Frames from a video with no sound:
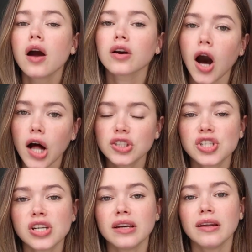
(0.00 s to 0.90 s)

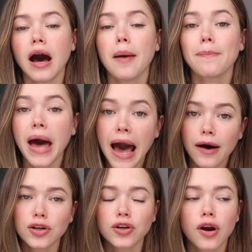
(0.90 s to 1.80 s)
collagen
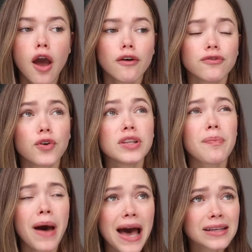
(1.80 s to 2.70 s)
powder for the
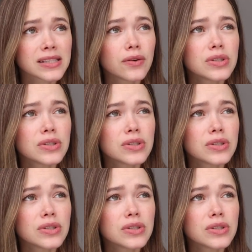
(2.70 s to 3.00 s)
past,